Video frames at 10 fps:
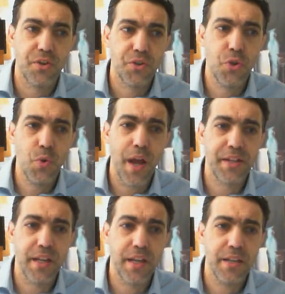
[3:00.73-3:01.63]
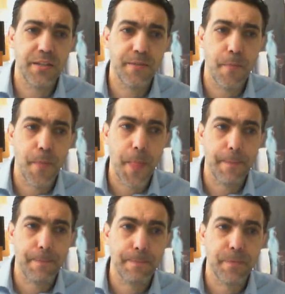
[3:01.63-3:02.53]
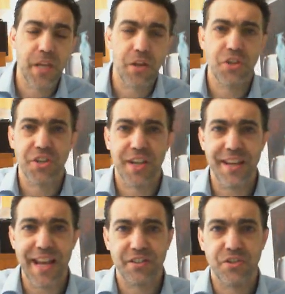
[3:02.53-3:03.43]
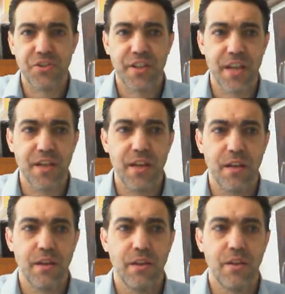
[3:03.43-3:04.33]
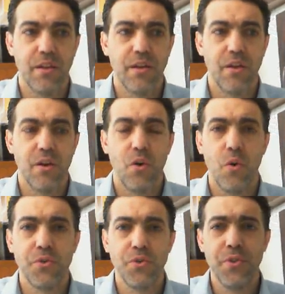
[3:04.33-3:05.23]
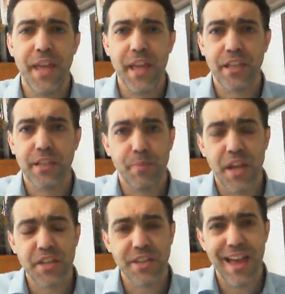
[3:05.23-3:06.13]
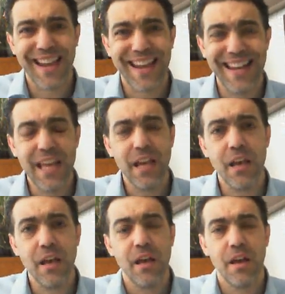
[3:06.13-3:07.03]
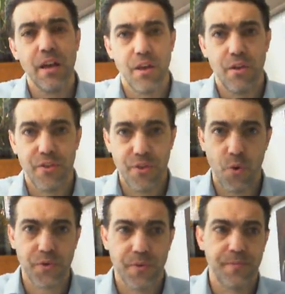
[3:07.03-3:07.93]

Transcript: two ideas that are just connected together, or do they express a clear thought?